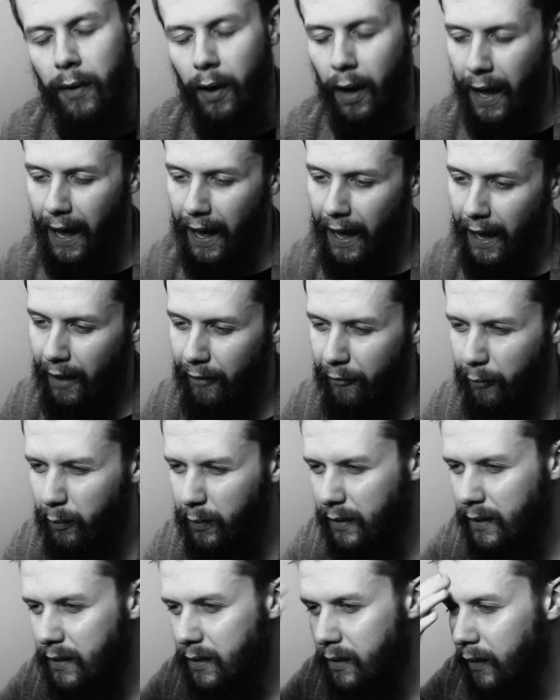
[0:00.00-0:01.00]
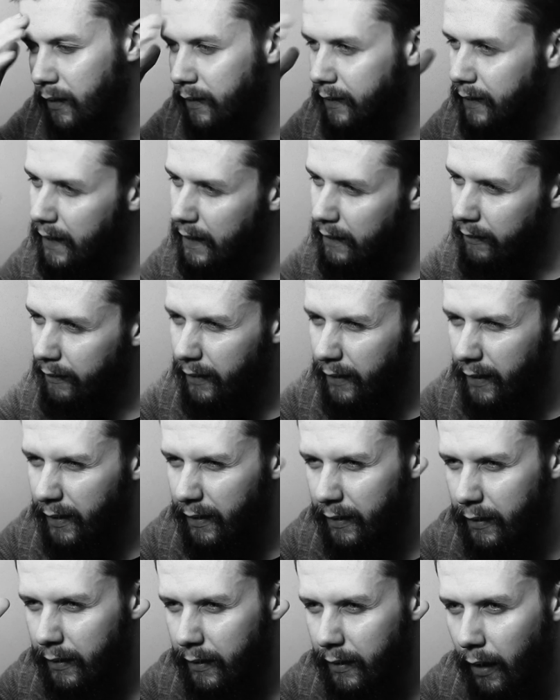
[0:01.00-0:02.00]
that I have with this idea,
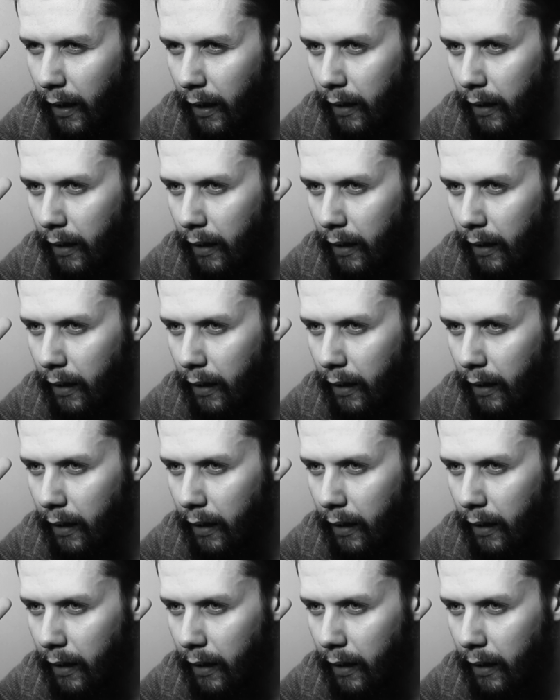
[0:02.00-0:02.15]
and